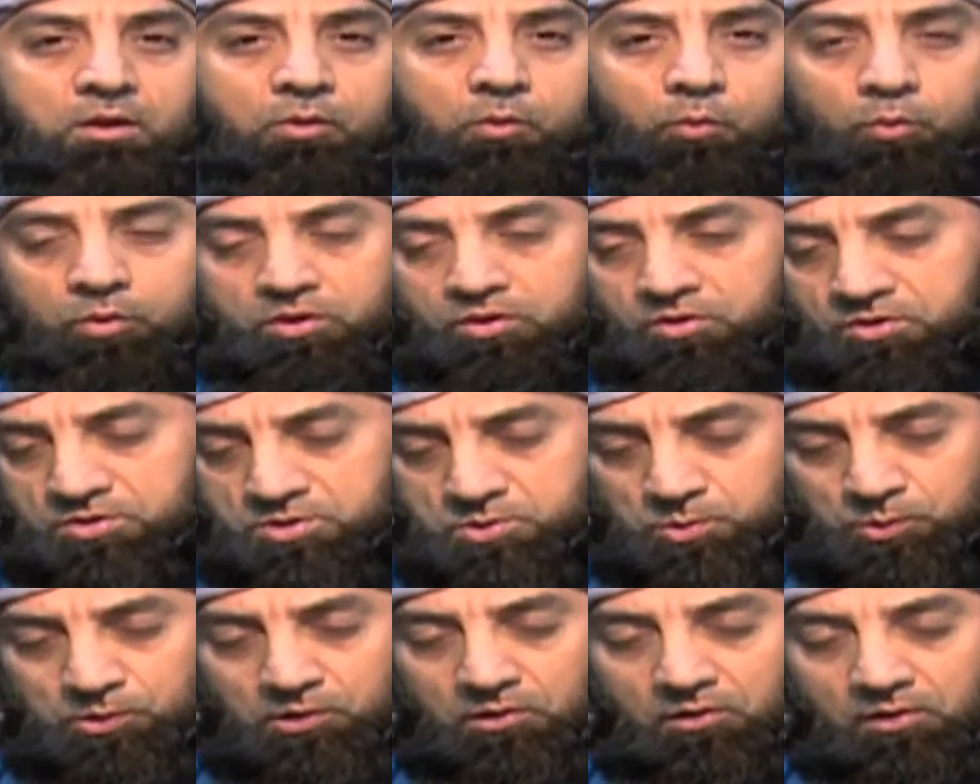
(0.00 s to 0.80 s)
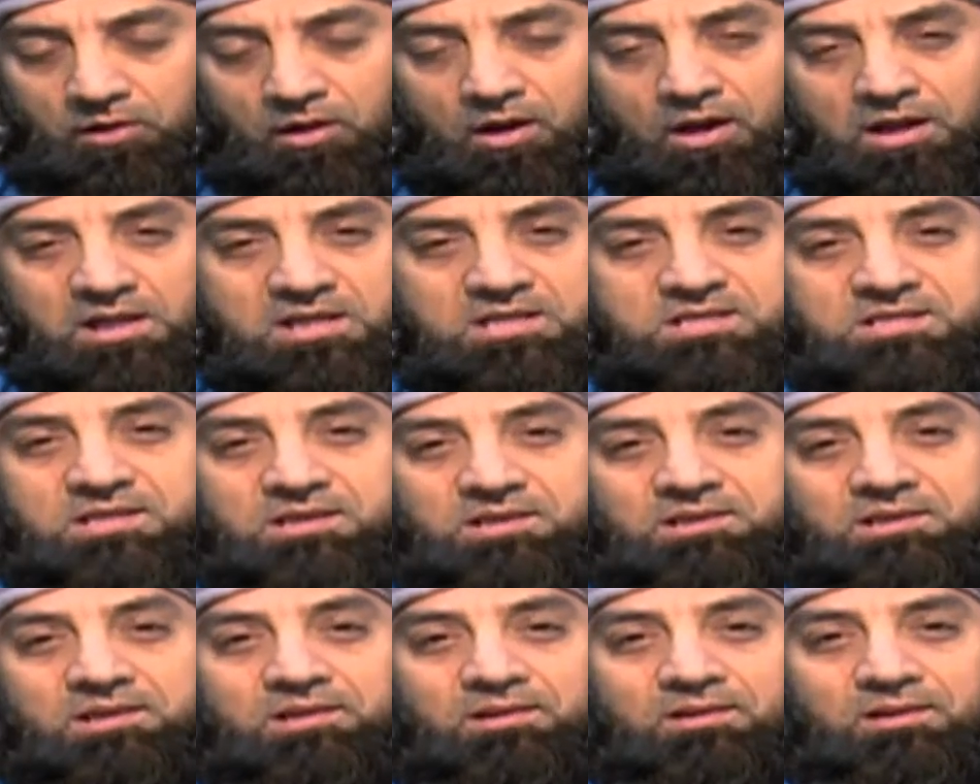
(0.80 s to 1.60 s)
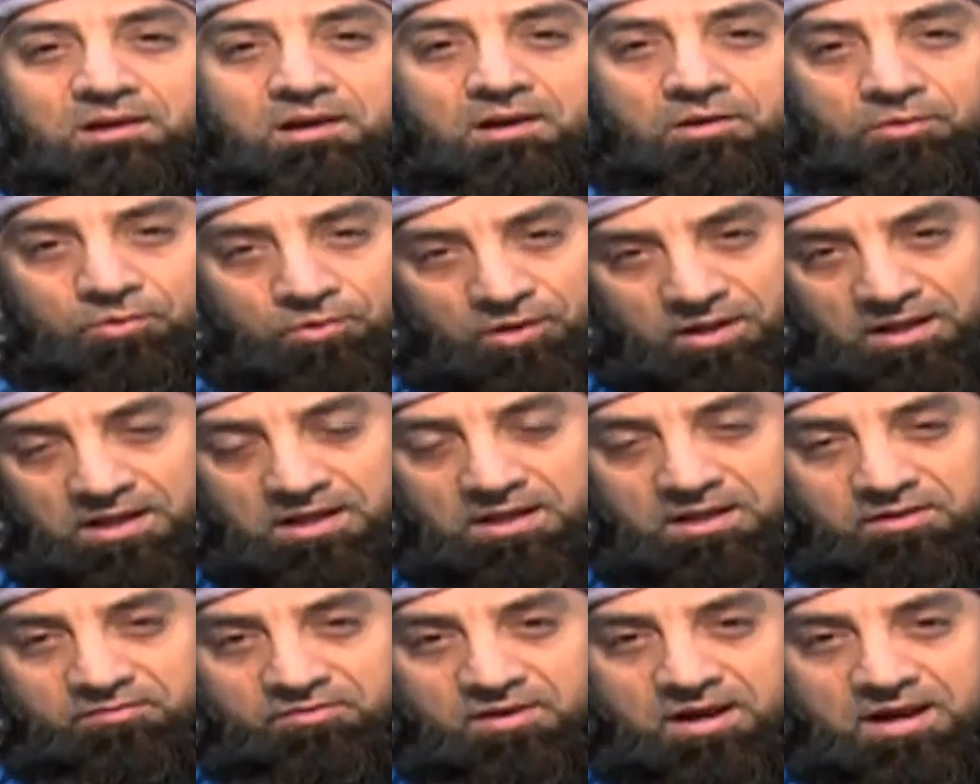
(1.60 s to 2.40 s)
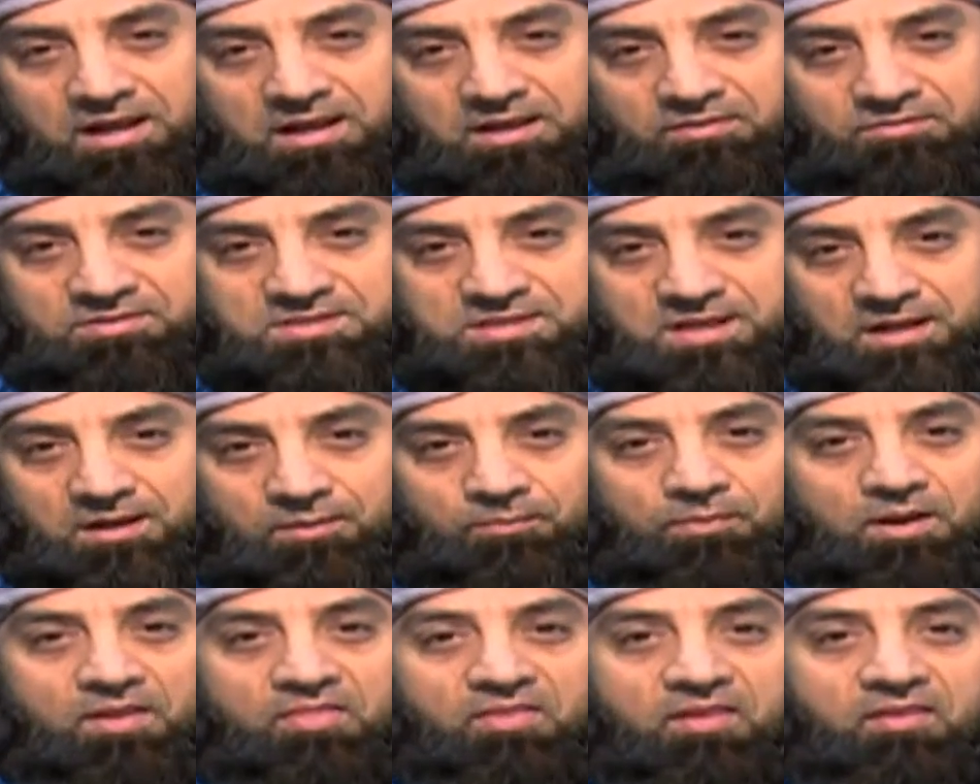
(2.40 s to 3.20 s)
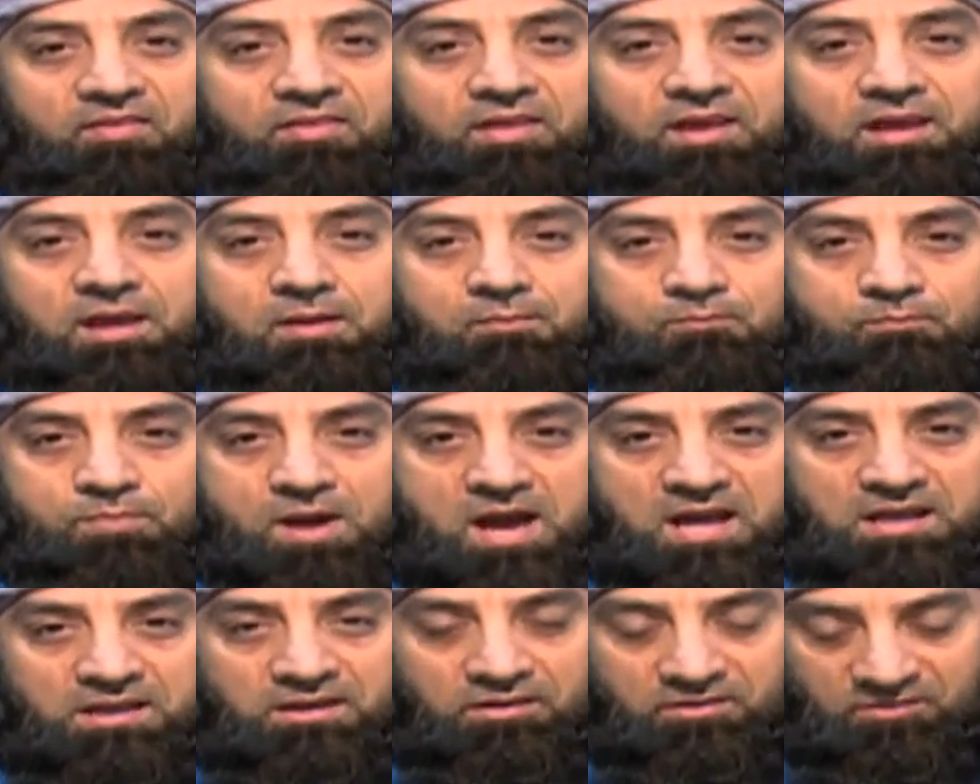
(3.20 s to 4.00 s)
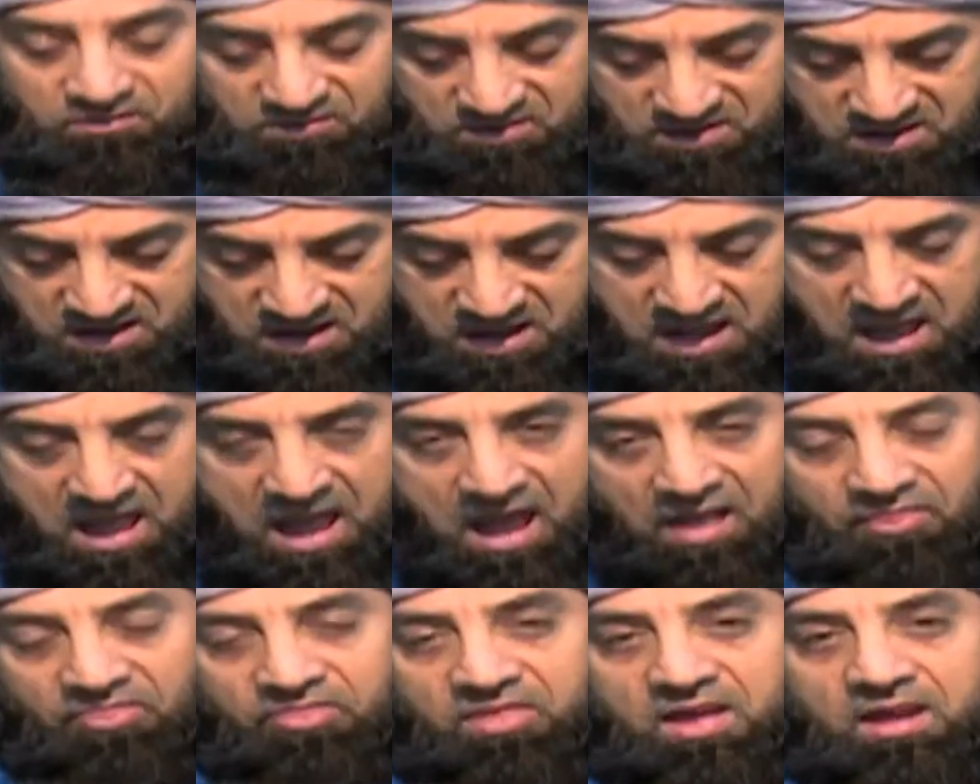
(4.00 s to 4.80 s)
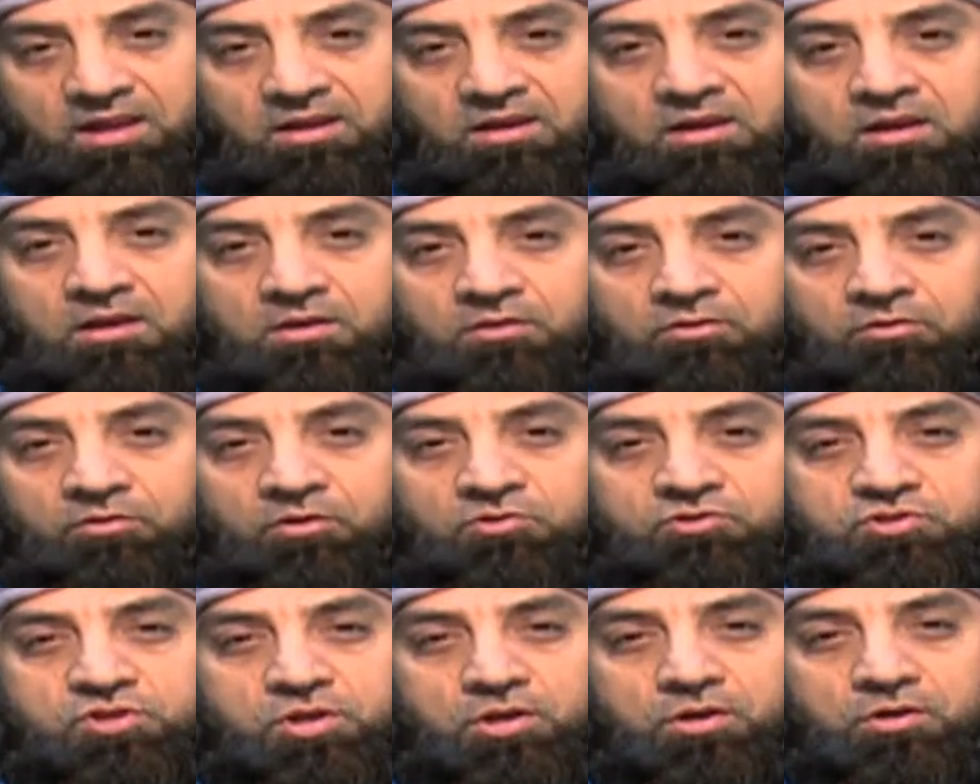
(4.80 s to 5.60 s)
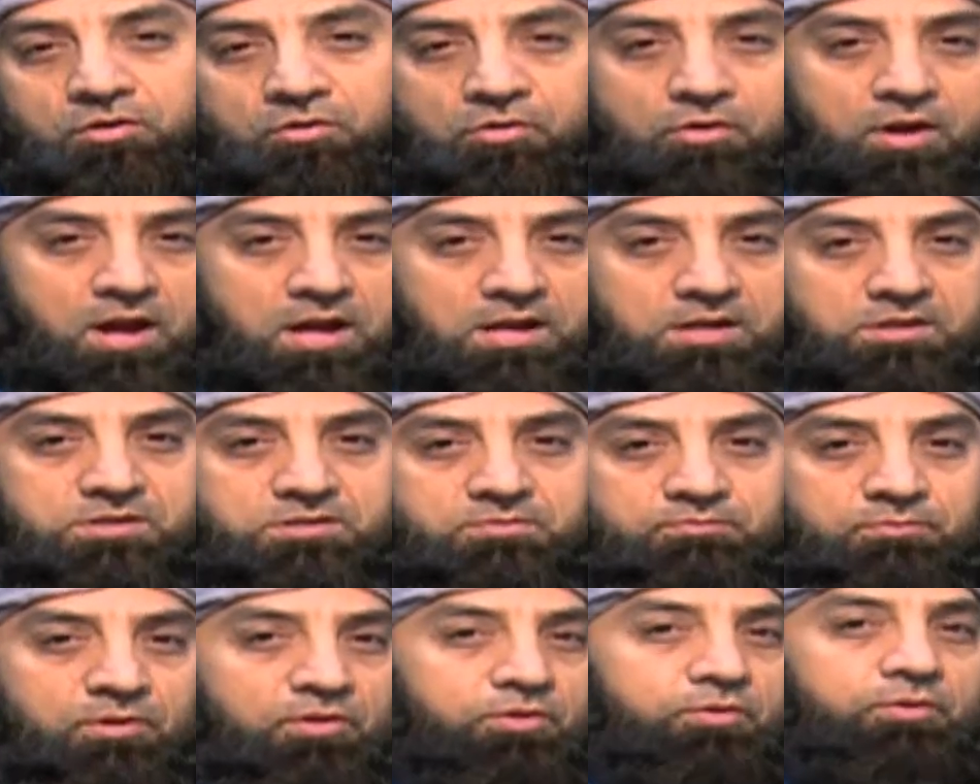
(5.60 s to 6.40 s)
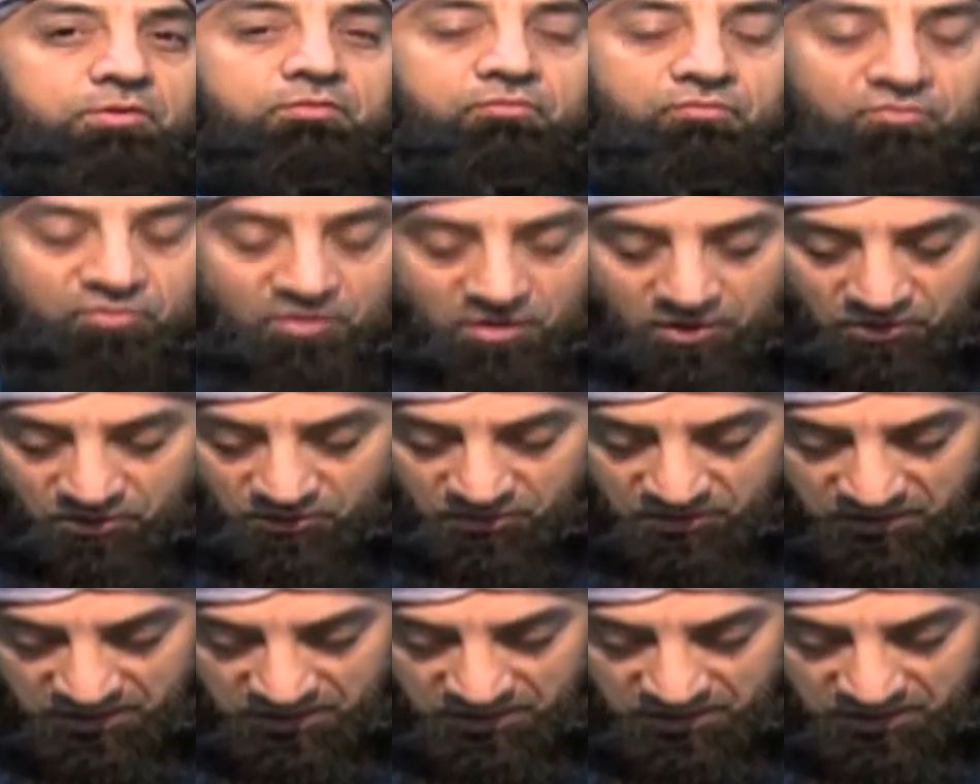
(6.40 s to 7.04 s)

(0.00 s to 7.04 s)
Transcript: with Rasulullah sallallahu alayhi wa wasallam and then the companions and then such a great mother and father